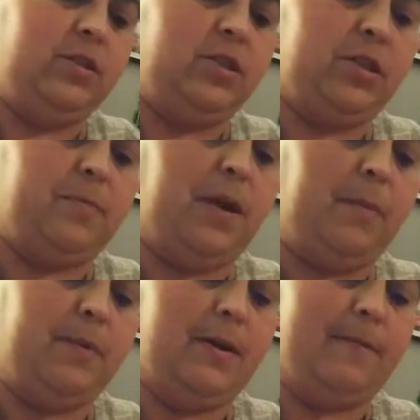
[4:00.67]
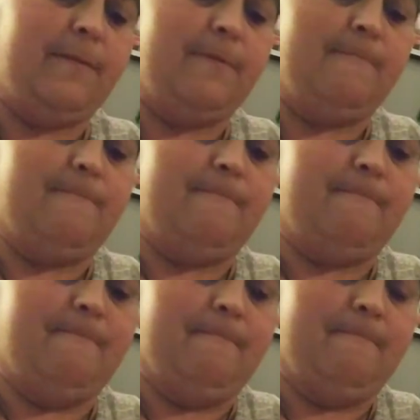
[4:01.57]
you just pop it off,
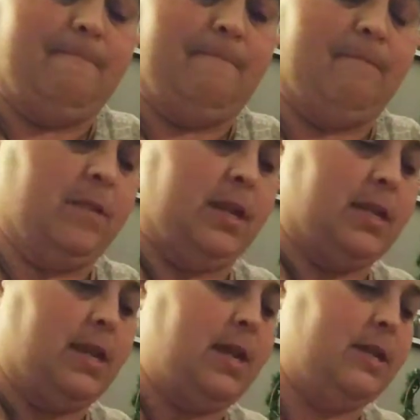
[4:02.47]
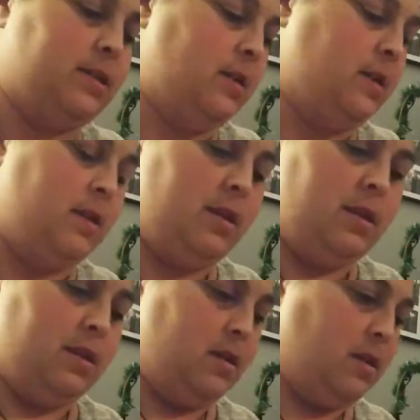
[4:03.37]
like that.
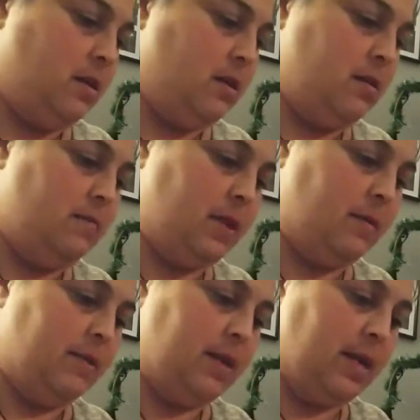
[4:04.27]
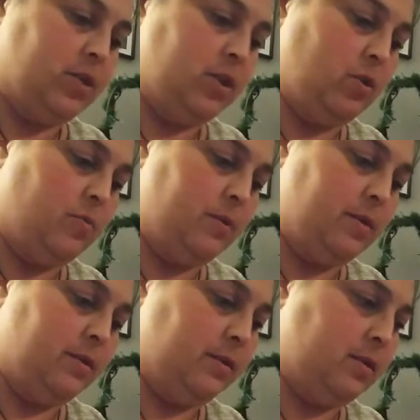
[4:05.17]
I'm going to actually
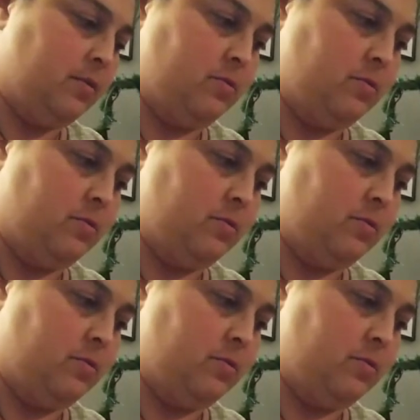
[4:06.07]
open this.